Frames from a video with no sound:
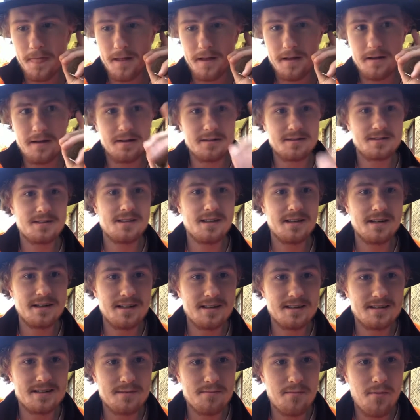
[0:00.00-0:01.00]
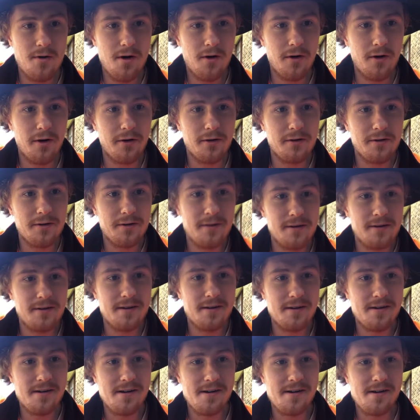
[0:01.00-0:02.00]
I'll see you tomorrow.
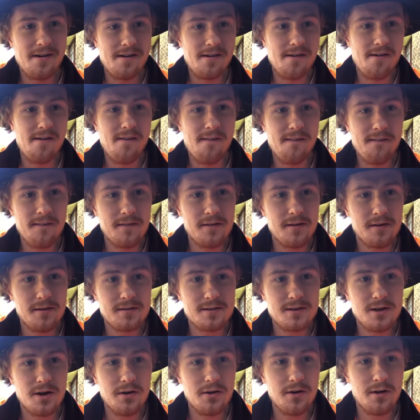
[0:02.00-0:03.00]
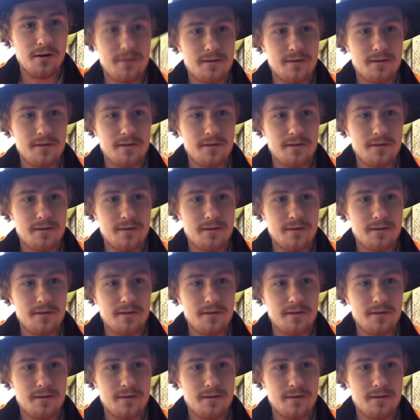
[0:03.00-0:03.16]
I'll turn off.